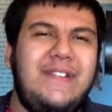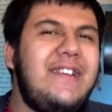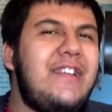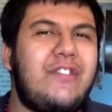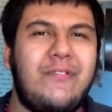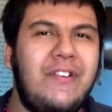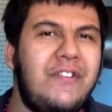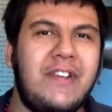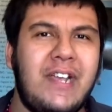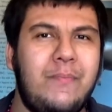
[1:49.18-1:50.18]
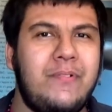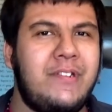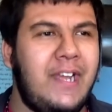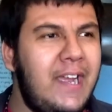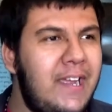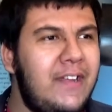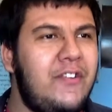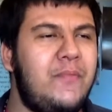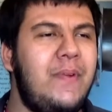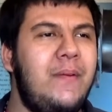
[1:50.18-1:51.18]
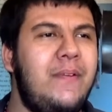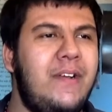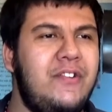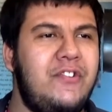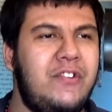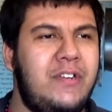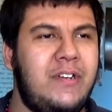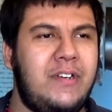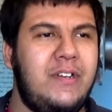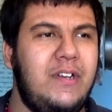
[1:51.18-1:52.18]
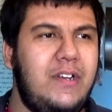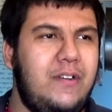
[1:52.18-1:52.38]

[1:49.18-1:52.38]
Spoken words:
E3's in a couple days, maybe I should